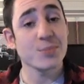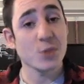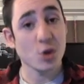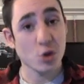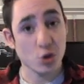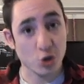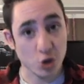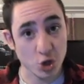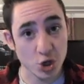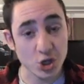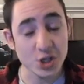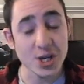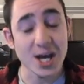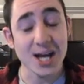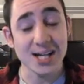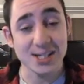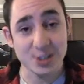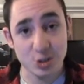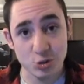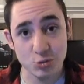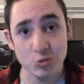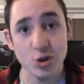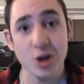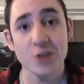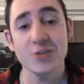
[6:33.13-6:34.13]
Good. I do
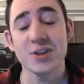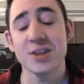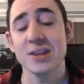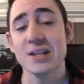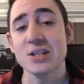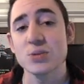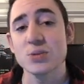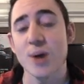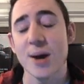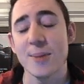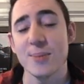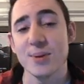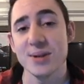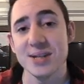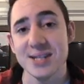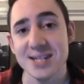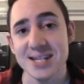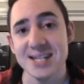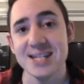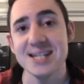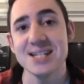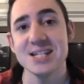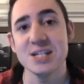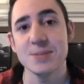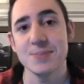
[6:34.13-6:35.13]
not think this weapon
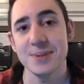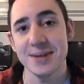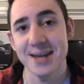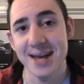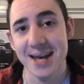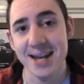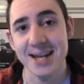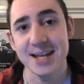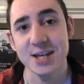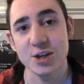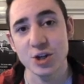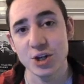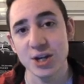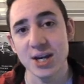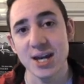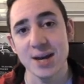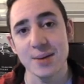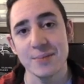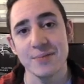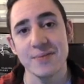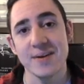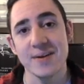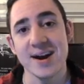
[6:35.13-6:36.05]
needed to be any good at hipfire.